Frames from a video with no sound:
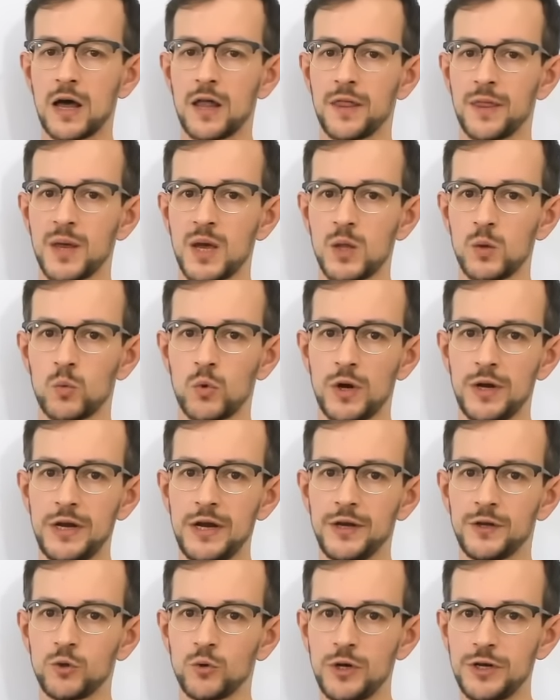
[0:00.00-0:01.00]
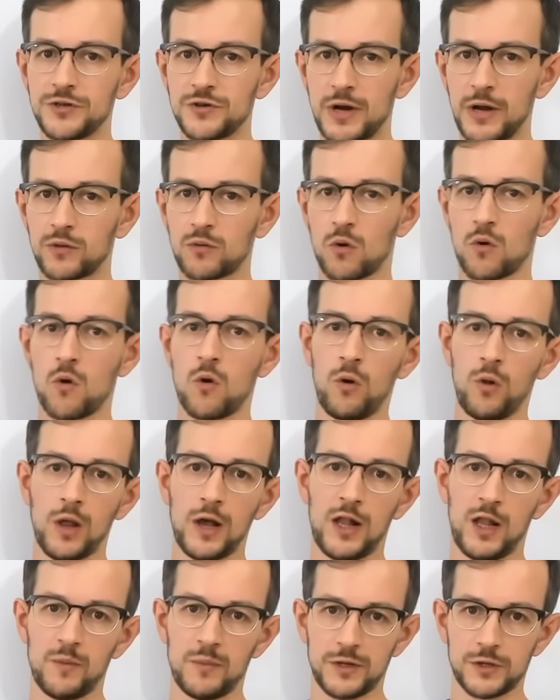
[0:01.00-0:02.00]
Then we need to iterate over all
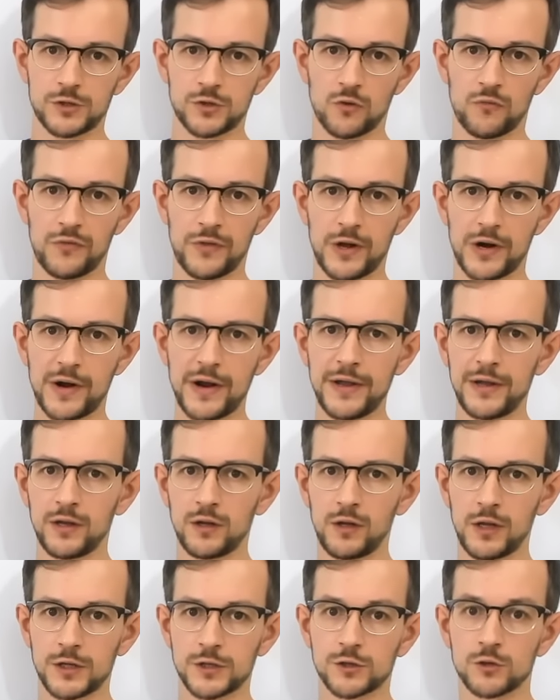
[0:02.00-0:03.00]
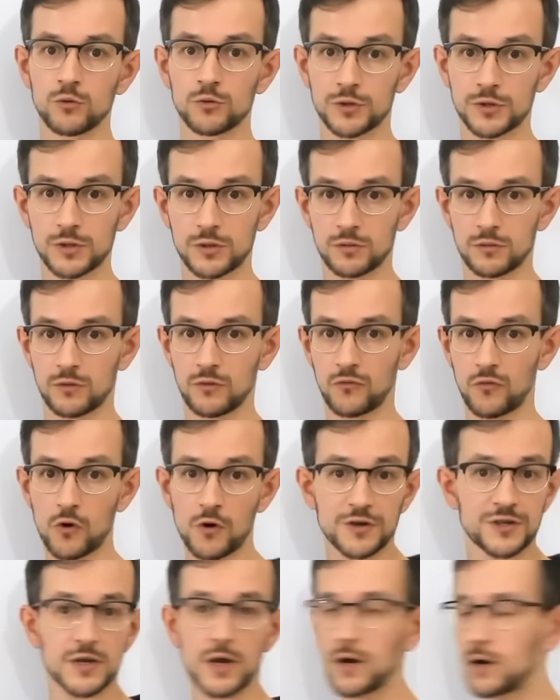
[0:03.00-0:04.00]
elements of the array. Let's use for
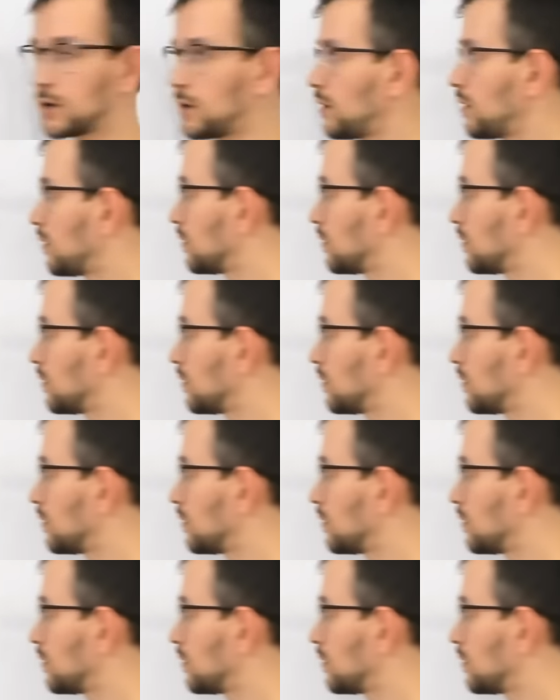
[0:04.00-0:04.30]
cycle,